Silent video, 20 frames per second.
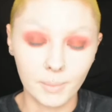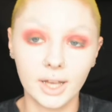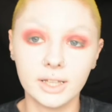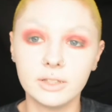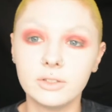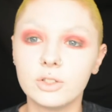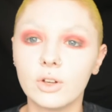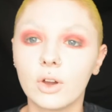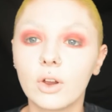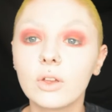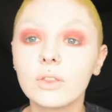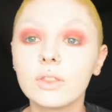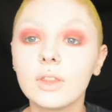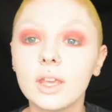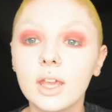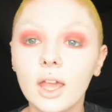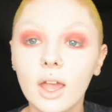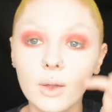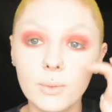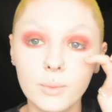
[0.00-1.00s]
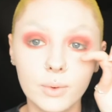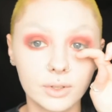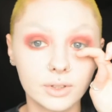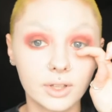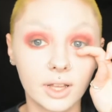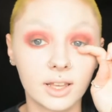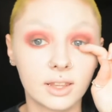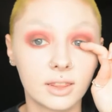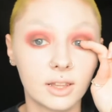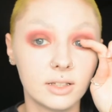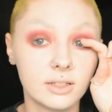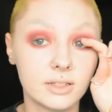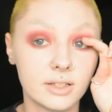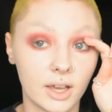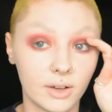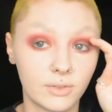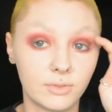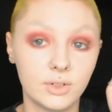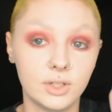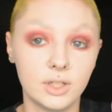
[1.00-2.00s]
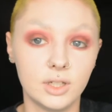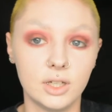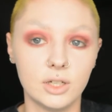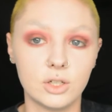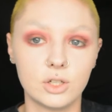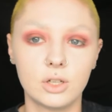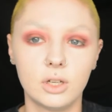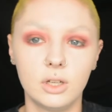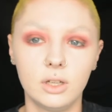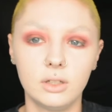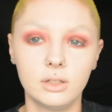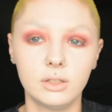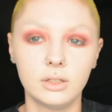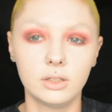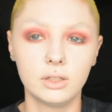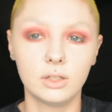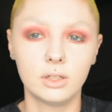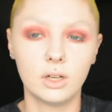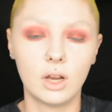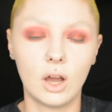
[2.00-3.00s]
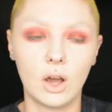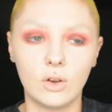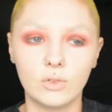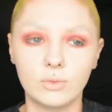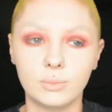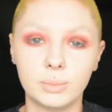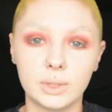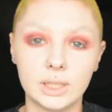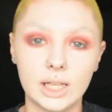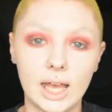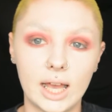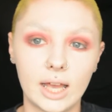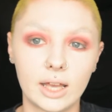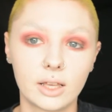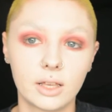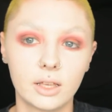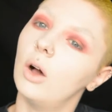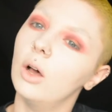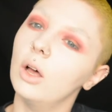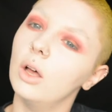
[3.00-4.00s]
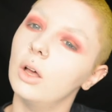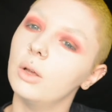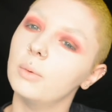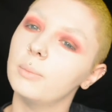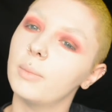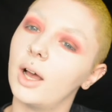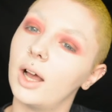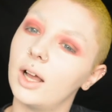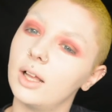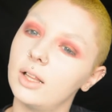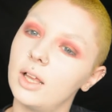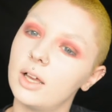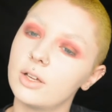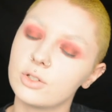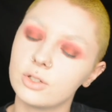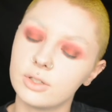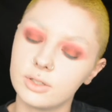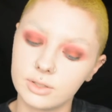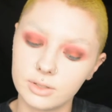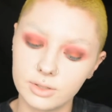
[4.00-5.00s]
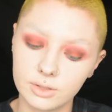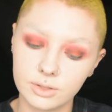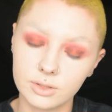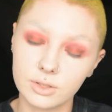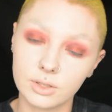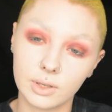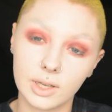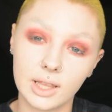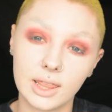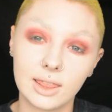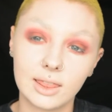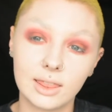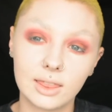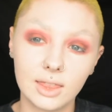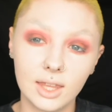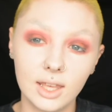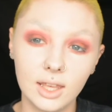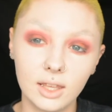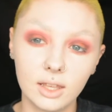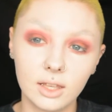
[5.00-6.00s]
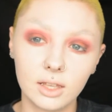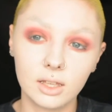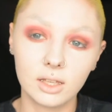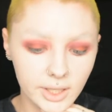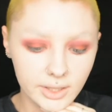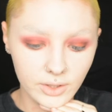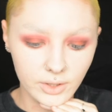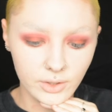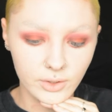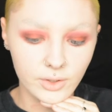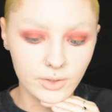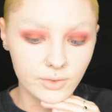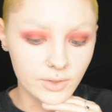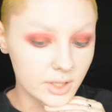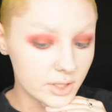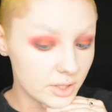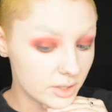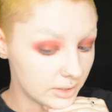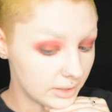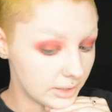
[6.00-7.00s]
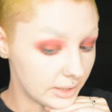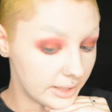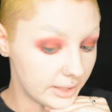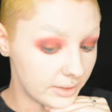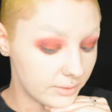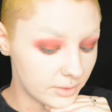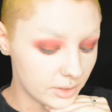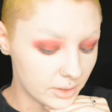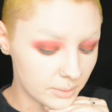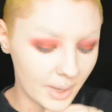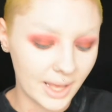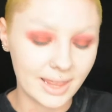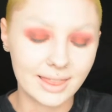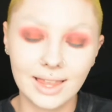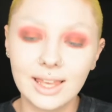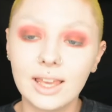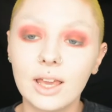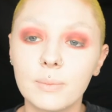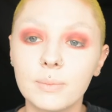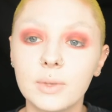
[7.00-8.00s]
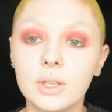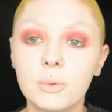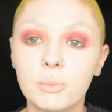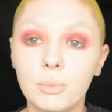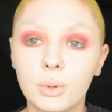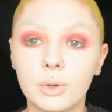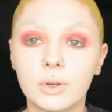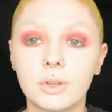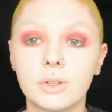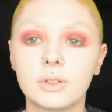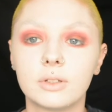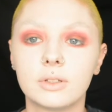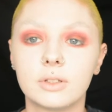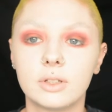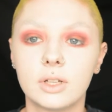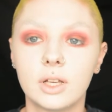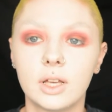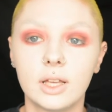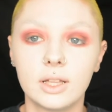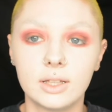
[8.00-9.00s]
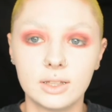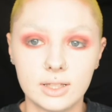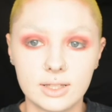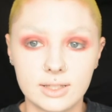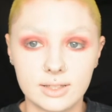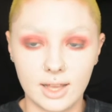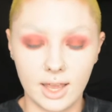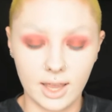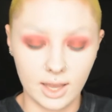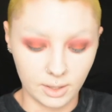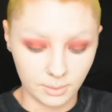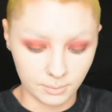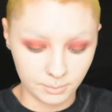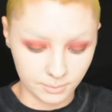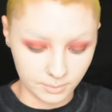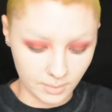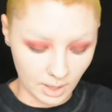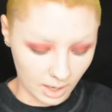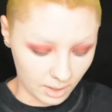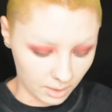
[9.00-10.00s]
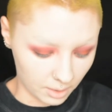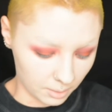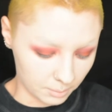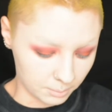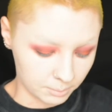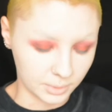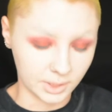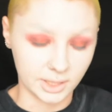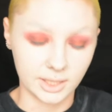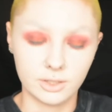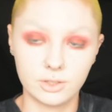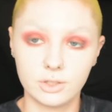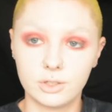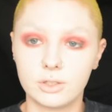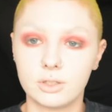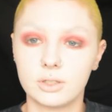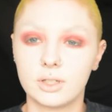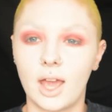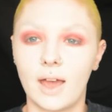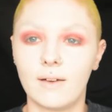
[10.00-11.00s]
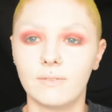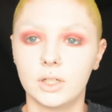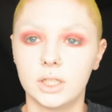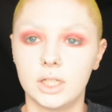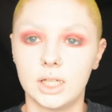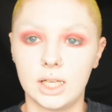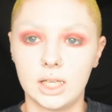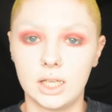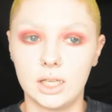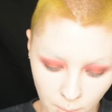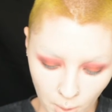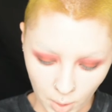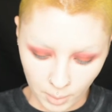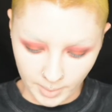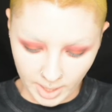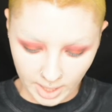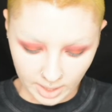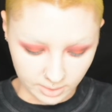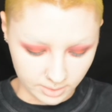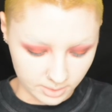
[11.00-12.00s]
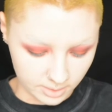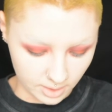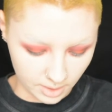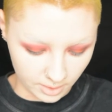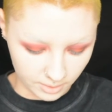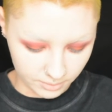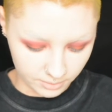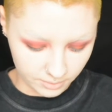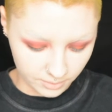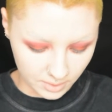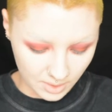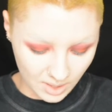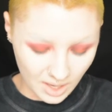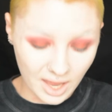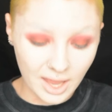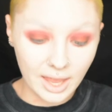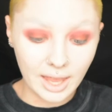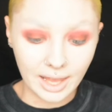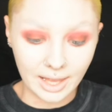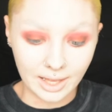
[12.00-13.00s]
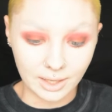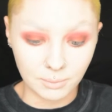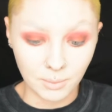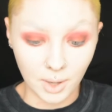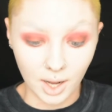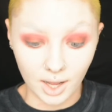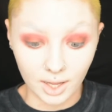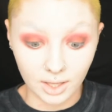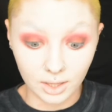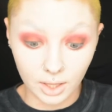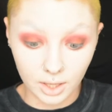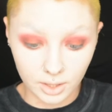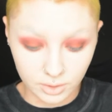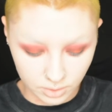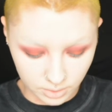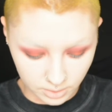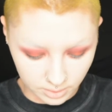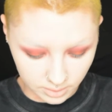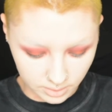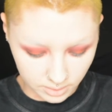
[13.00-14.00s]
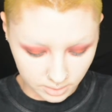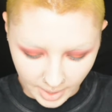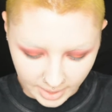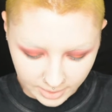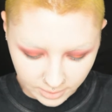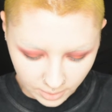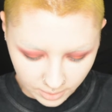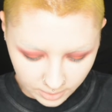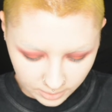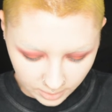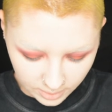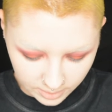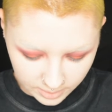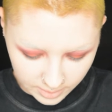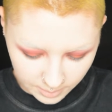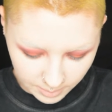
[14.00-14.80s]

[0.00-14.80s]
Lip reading: I don't think I want like the definition of black on my eyelashes. So I think, don't know if I should leave them. I think I'm gonna put the same bleached Kat Von D pomade stuff in my eyelashes. I know lots